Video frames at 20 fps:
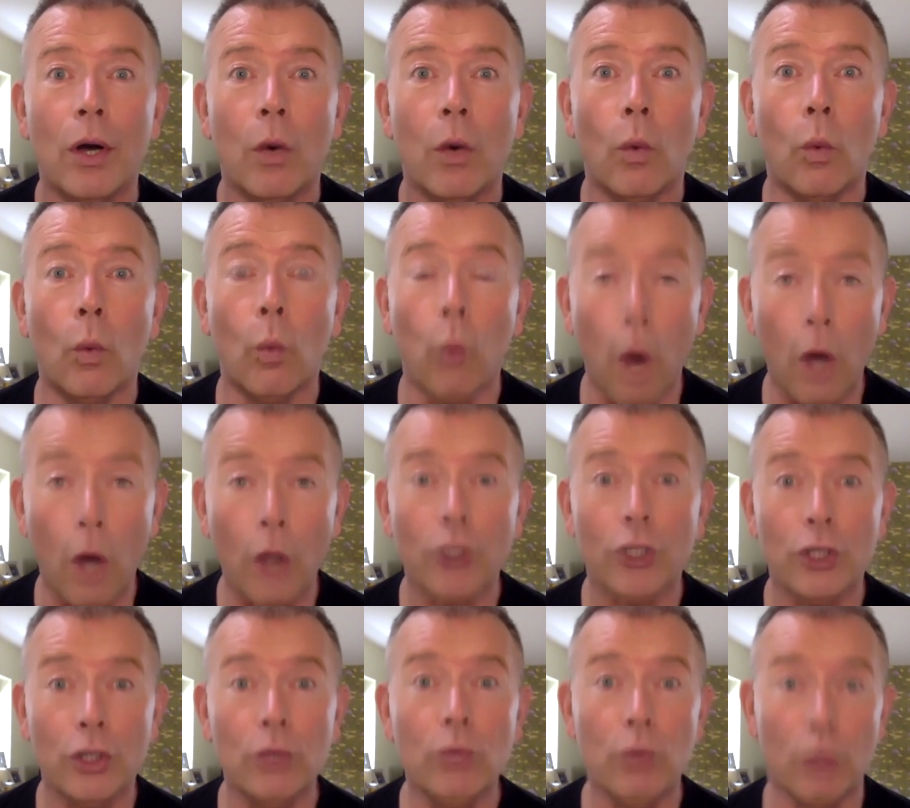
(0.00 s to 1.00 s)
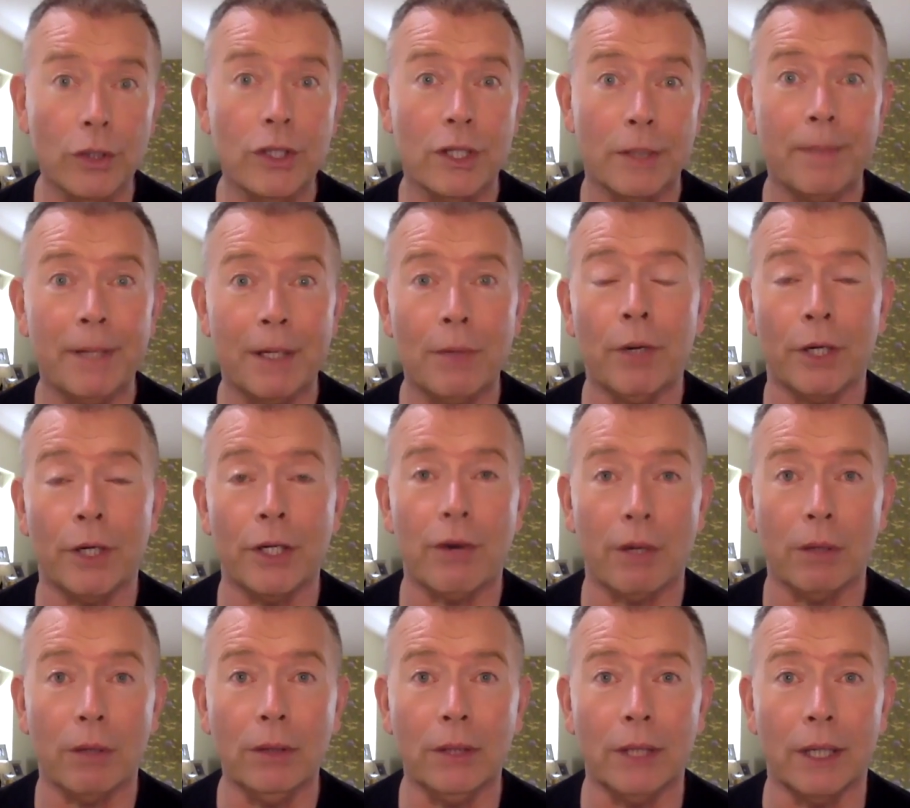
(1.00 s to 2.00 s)
what you want to be when you're
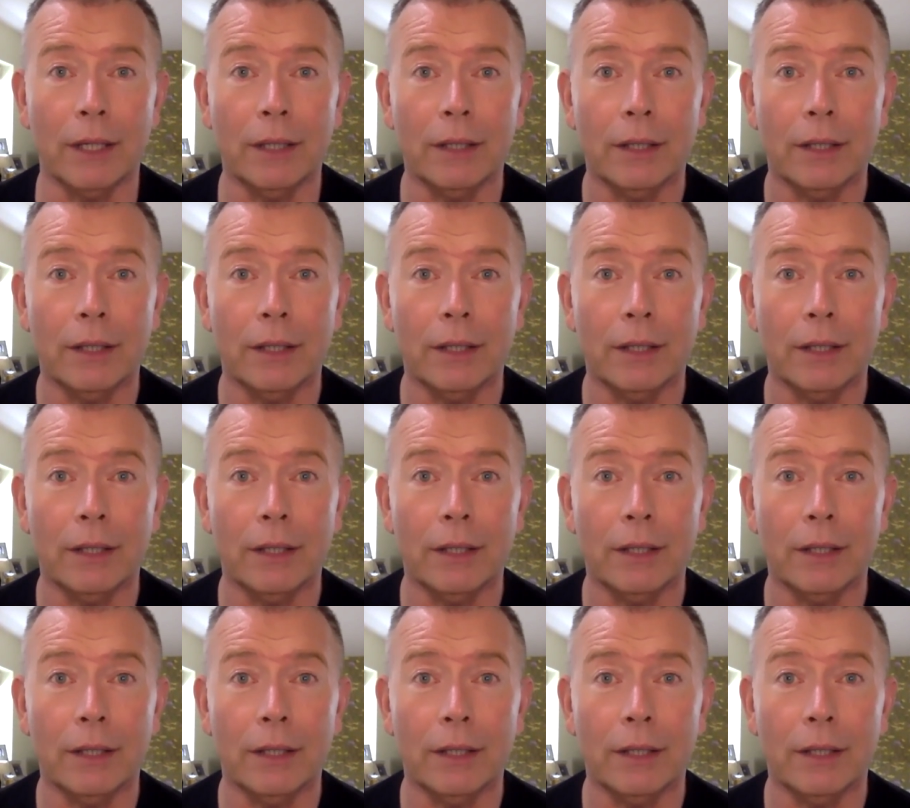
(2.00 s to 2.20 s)
older.